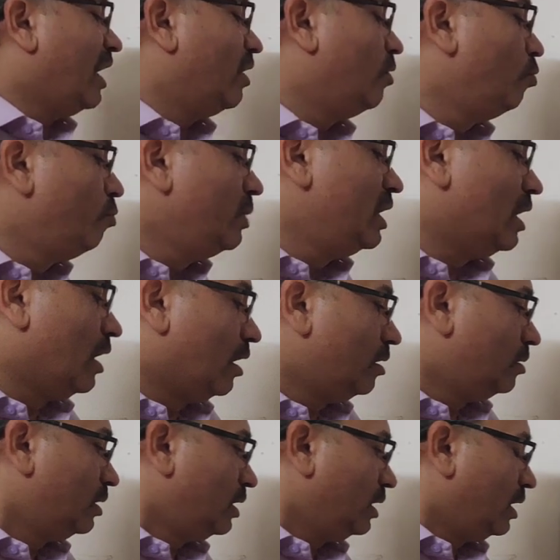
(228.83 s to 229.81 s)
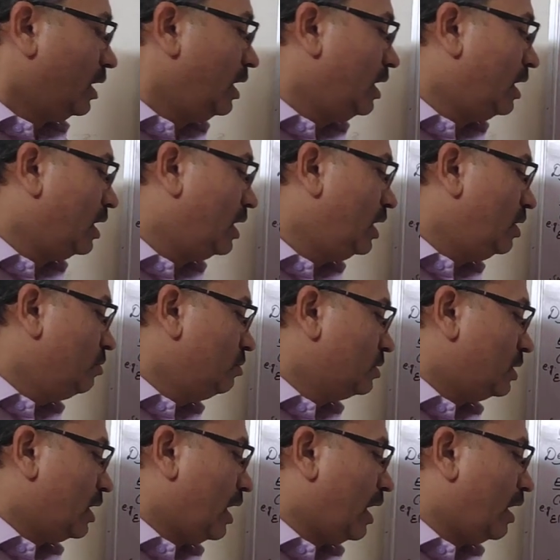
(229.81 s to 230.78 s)
alumina, it
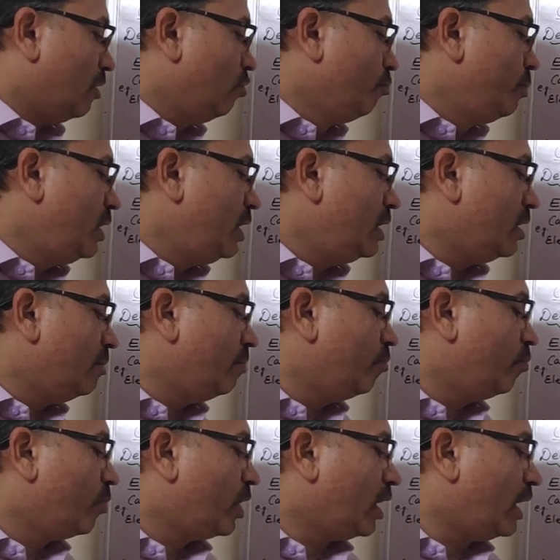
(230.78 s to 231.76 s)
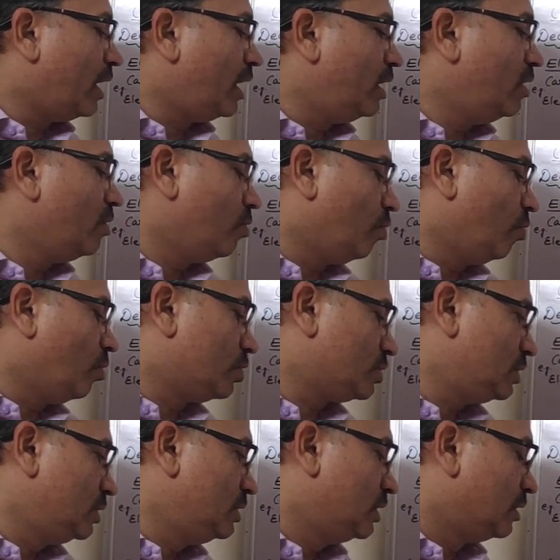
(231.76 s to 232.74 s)
gives aluminium and
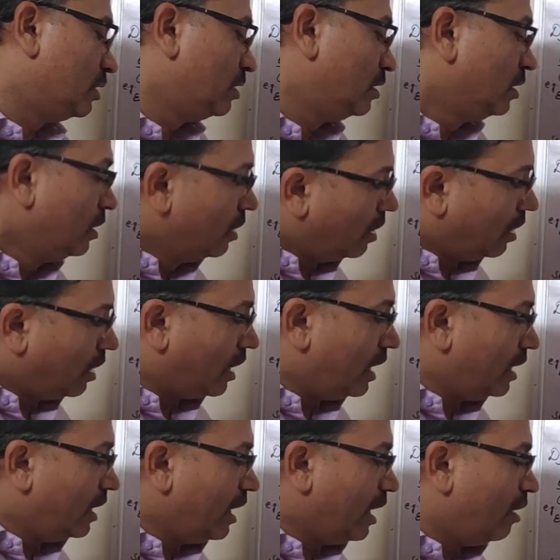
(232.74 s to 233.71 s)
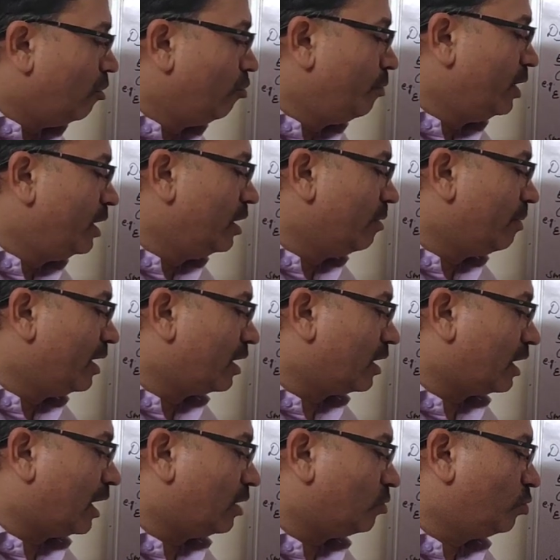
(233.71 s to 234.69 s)
oxygen. Again, aluminium
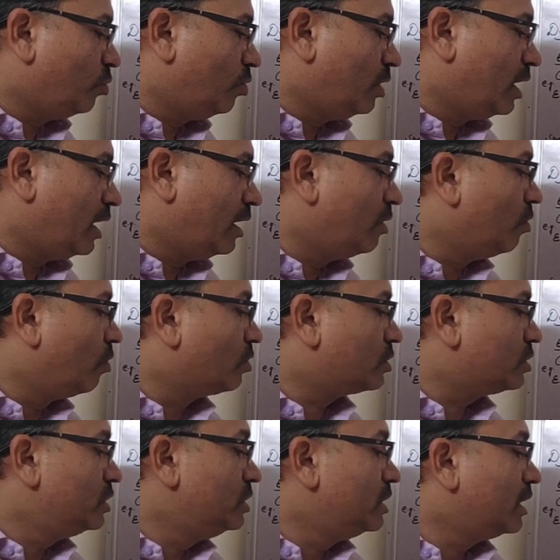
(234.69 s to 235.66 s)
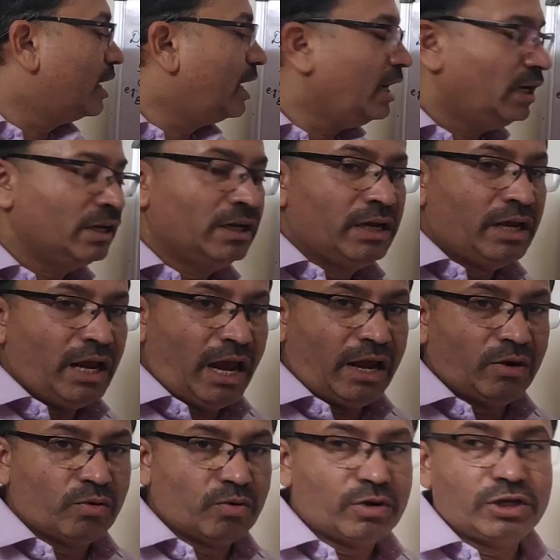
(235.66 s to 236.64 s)
at cathode and oxygen at
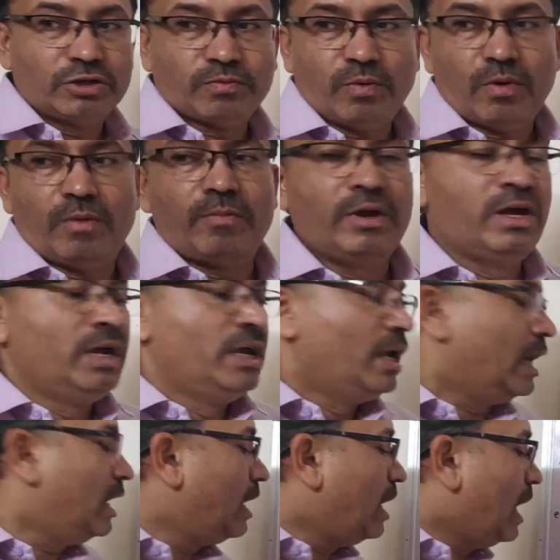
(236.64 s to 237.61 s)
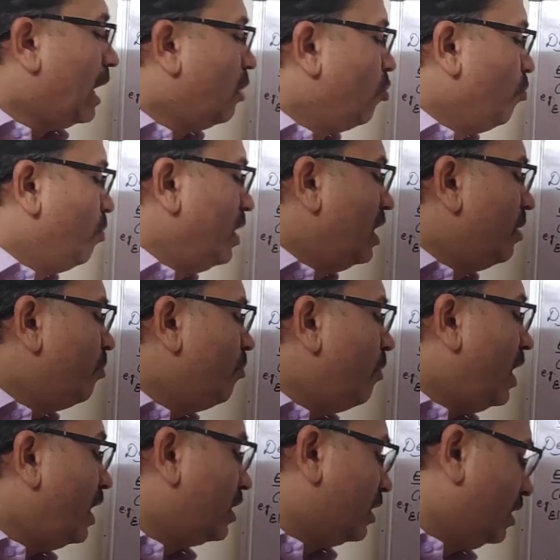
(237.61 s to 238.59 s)
anode is formed. And aluminium
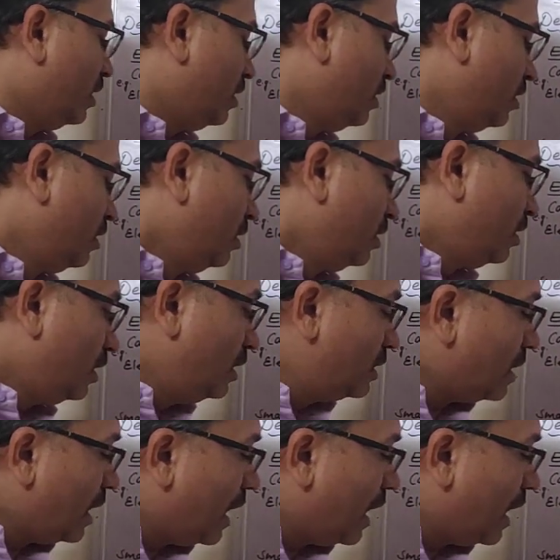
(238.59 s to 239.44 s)
metal is